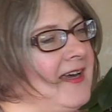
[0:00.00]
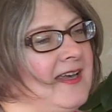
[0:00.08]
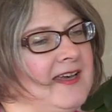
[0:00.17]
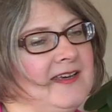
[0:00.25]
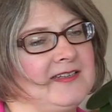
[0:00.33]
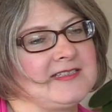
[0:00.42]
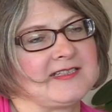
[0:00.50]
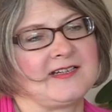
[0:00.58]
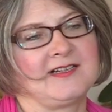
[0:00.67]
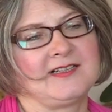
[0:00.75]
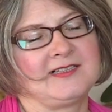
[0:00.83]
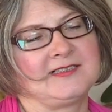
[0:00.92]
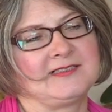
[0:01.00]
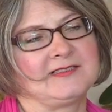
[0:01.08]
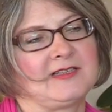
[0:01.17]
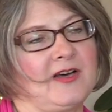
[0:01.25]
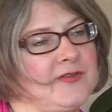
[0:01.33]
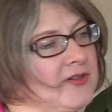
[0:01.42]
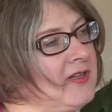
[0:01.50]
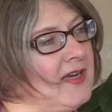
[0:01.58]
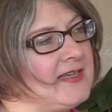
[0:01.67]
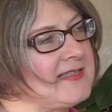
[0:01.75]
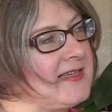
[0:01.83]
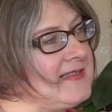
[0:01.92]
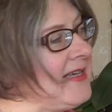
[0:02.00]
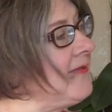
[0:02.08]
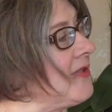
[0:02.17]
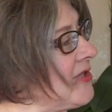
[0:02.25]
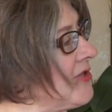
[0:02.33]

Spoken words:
and other clients I see every